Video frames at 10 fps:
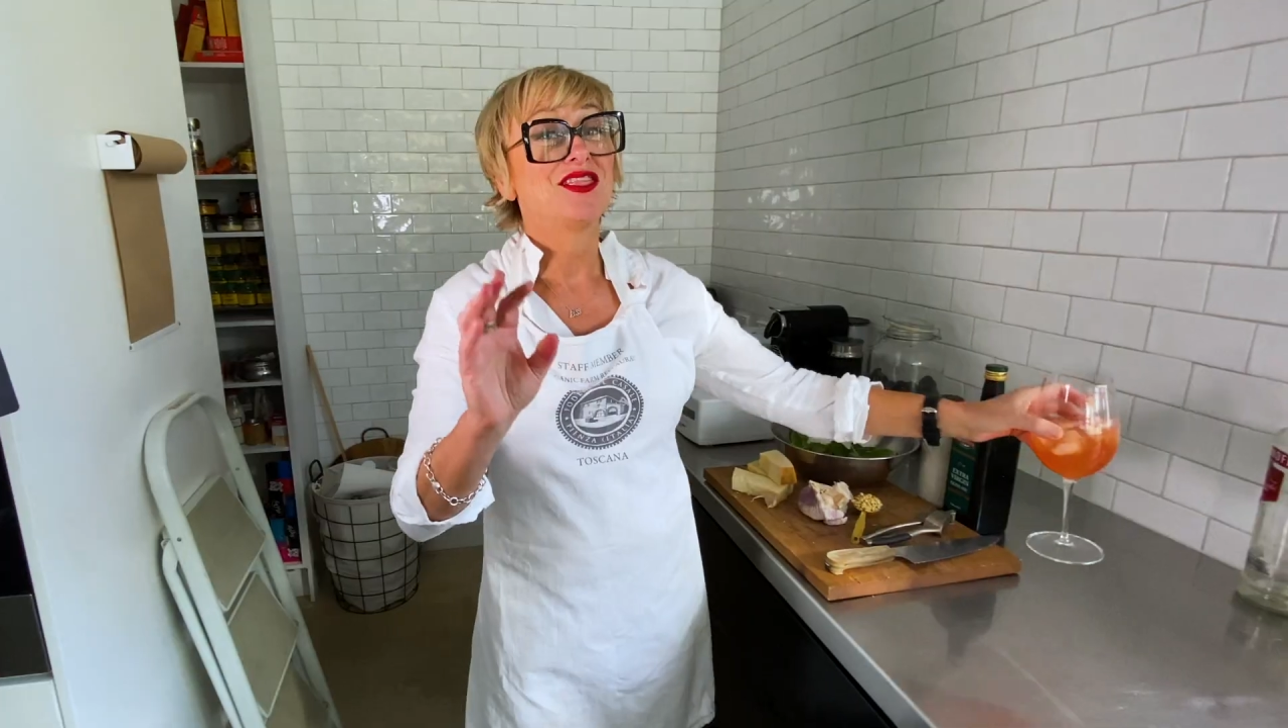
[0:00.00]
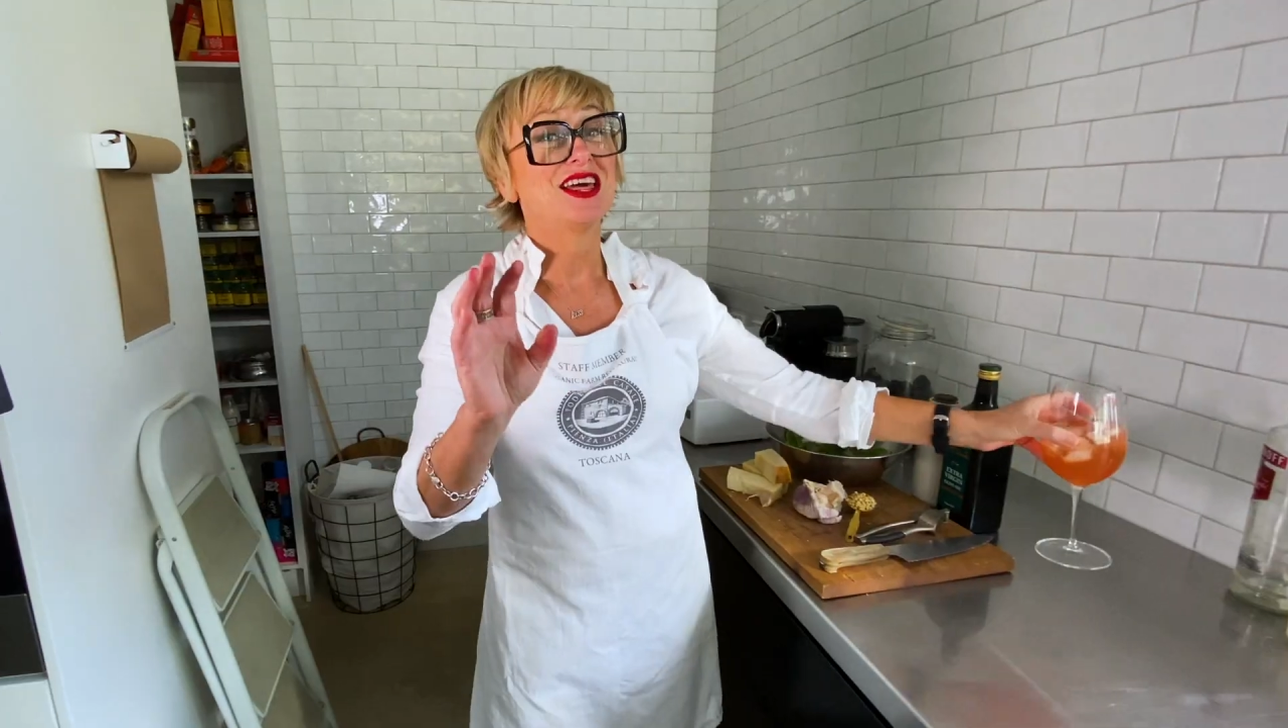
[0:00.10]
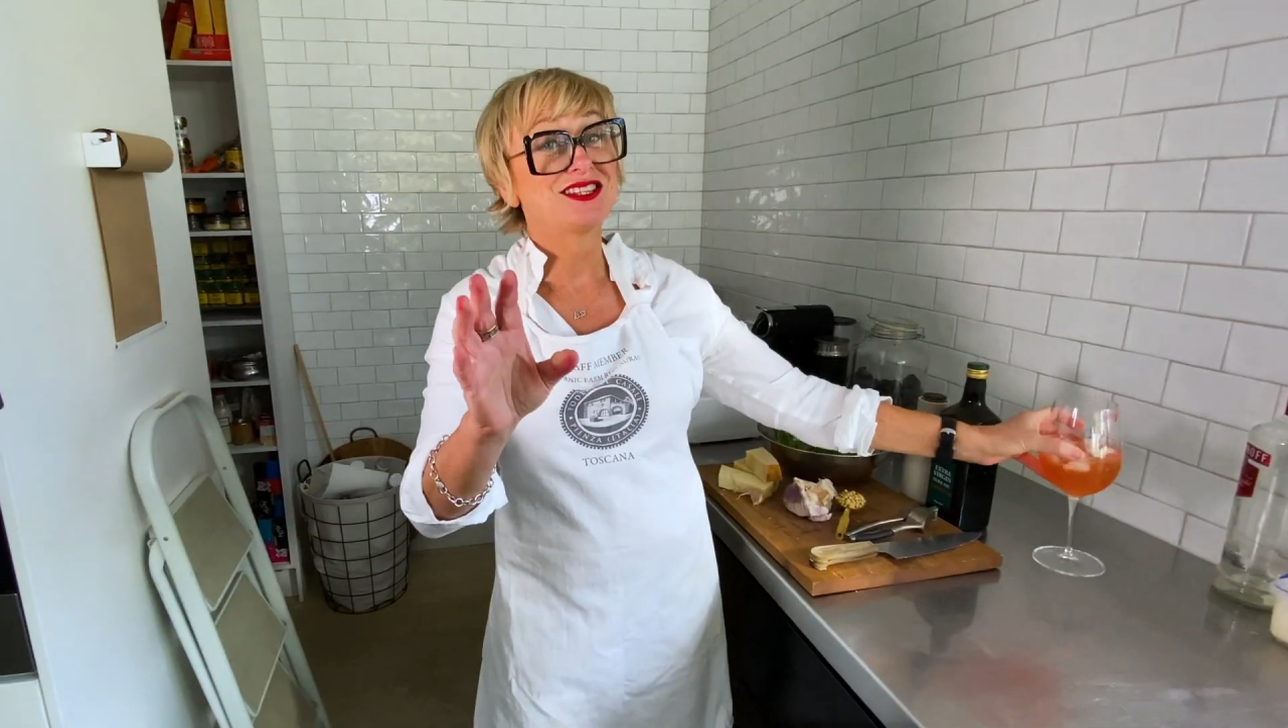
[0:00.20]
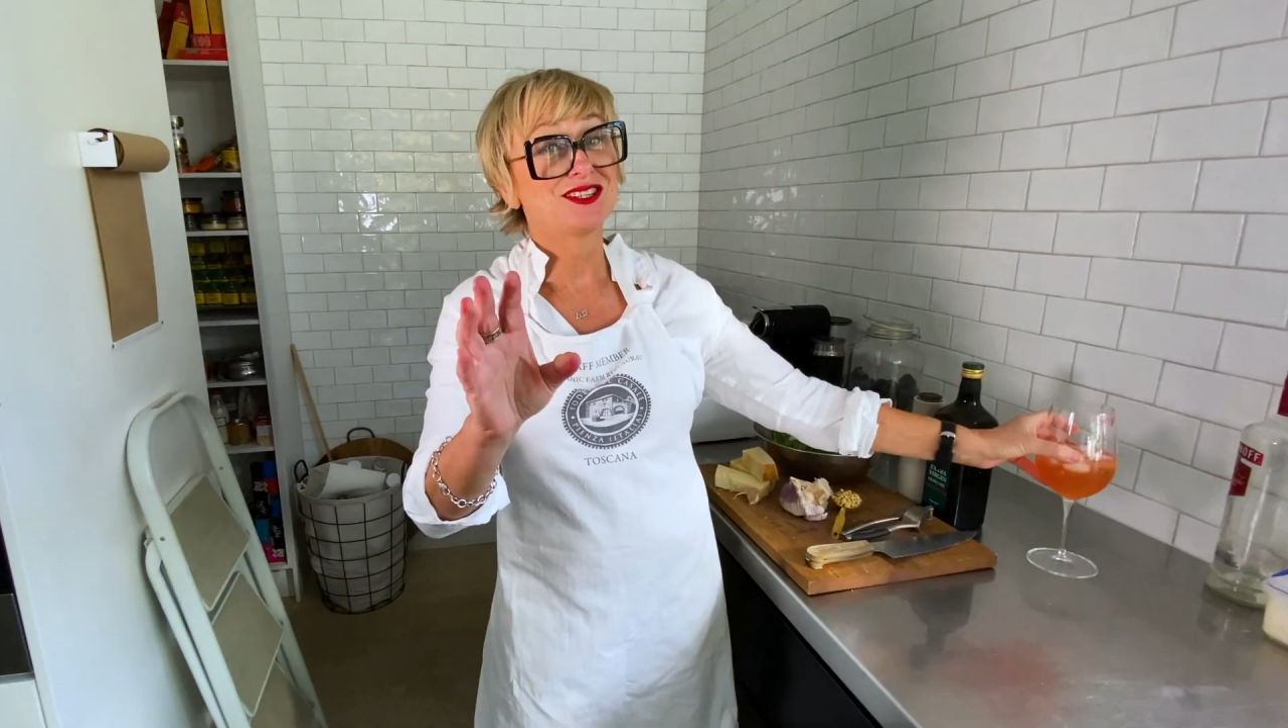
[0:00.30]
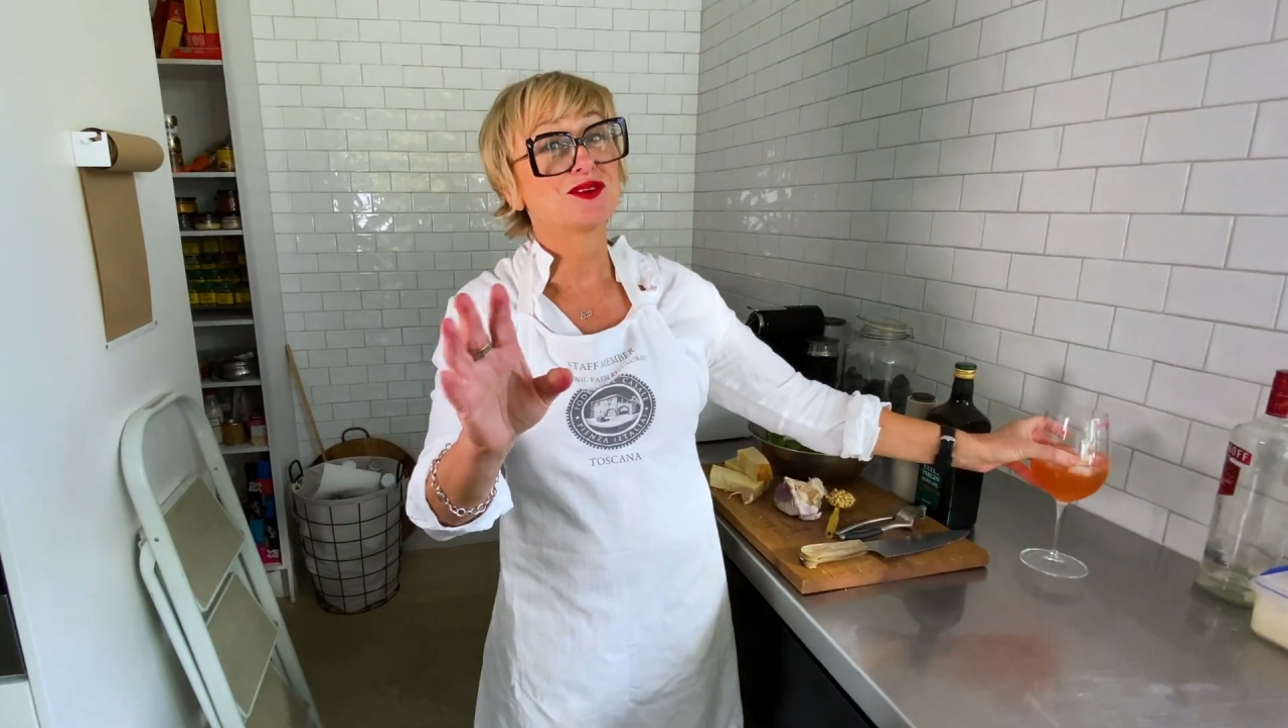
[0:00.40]

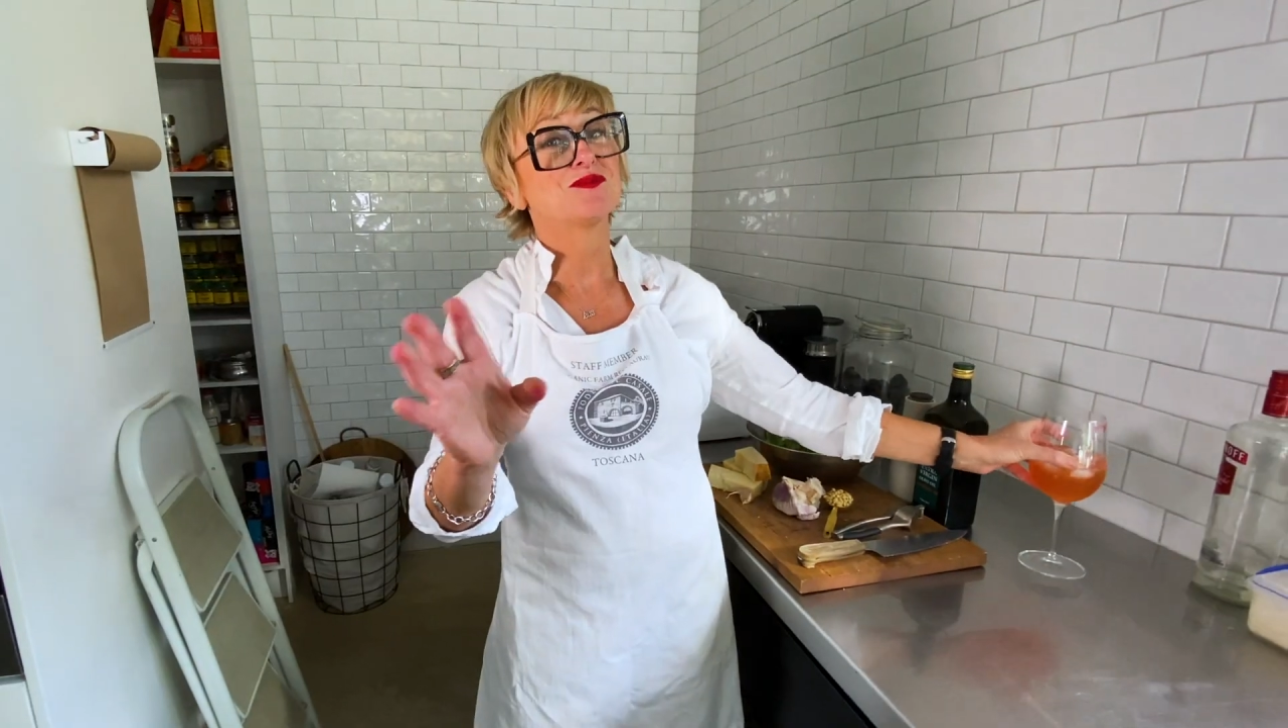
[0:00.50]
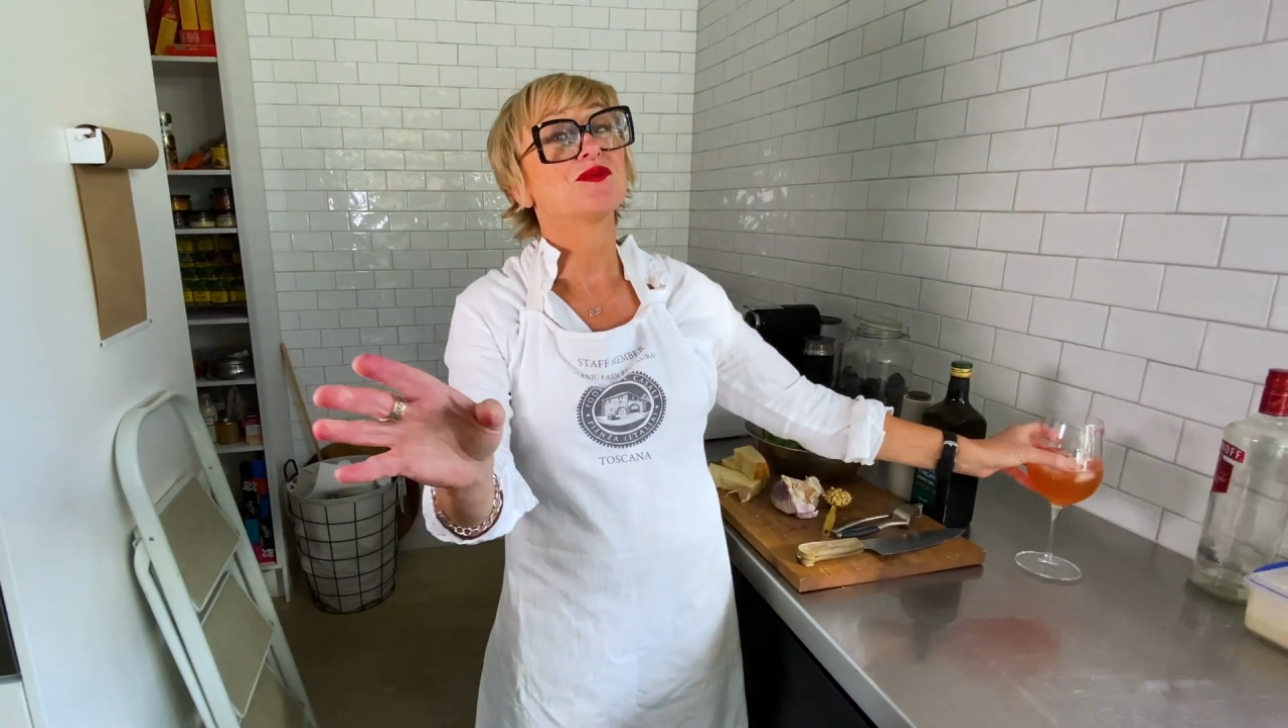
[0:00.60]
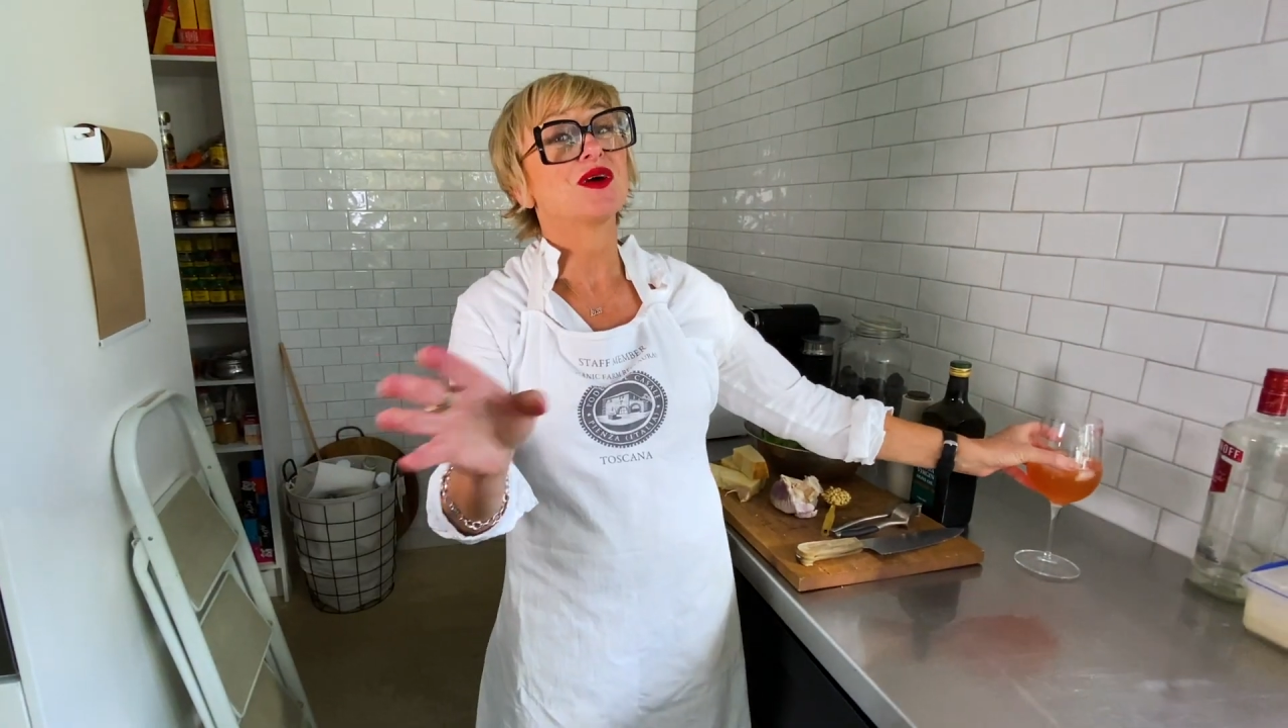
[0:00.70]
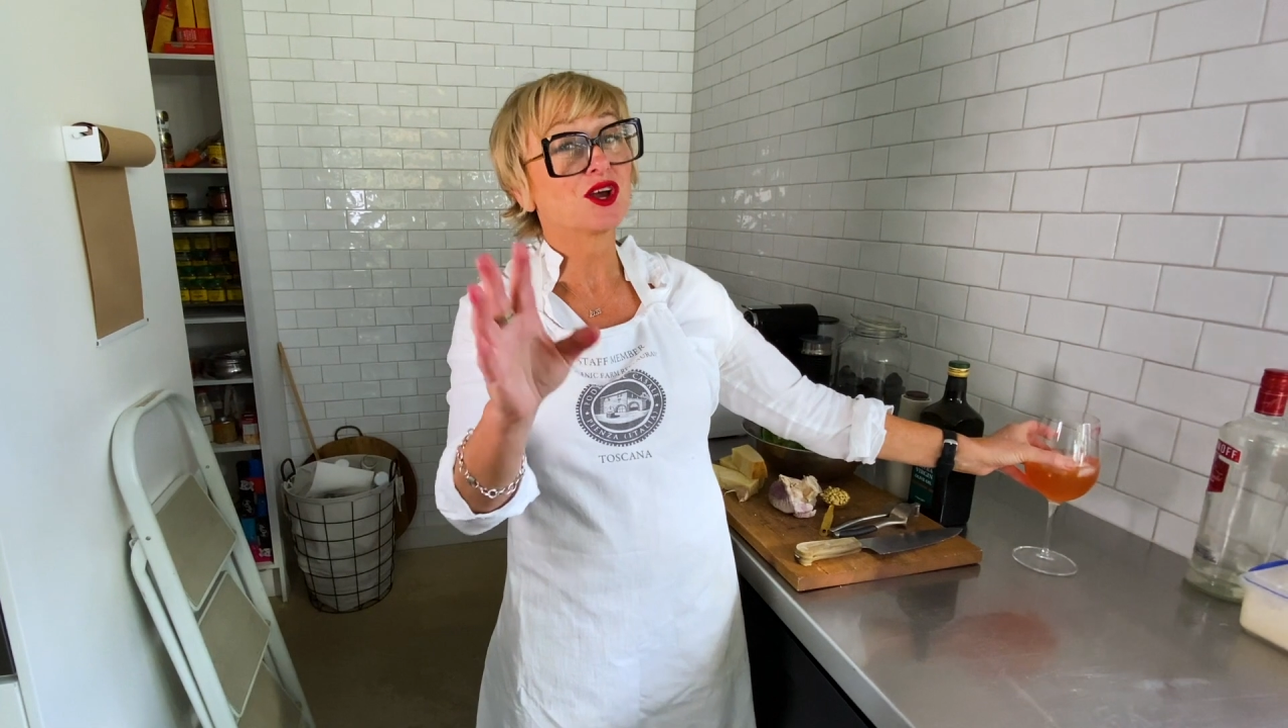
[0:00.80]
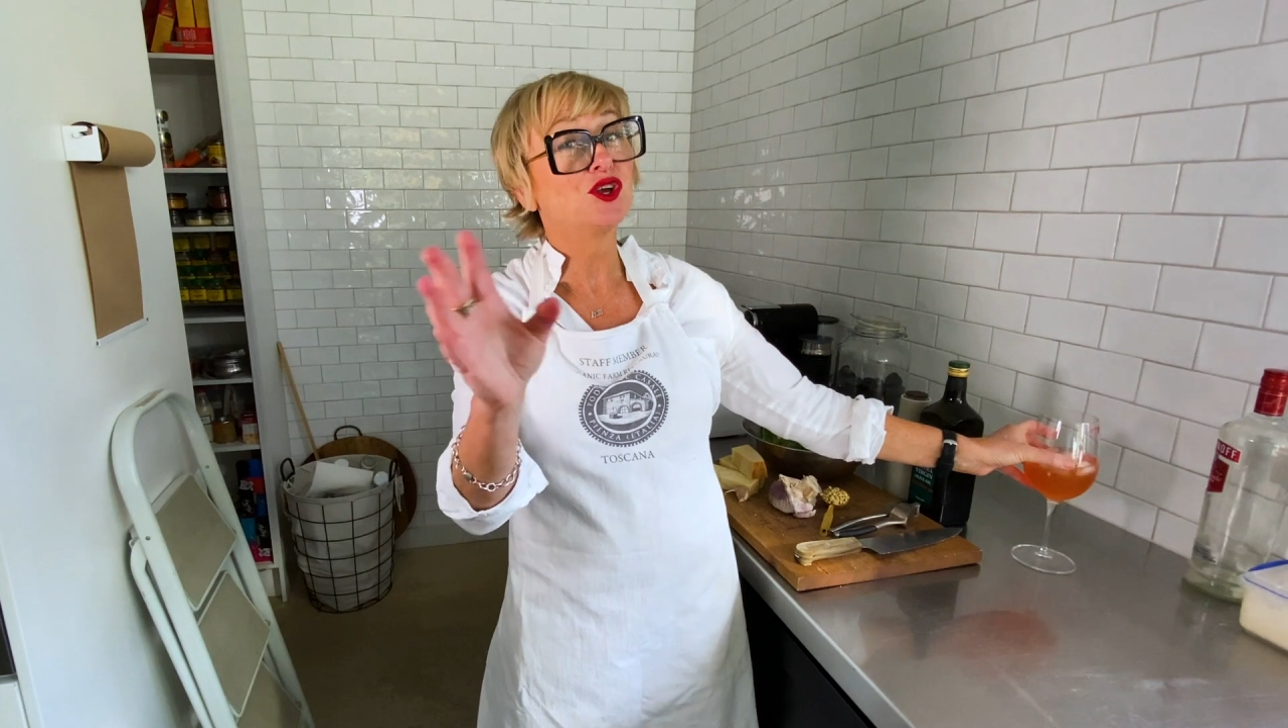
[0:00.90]
There's some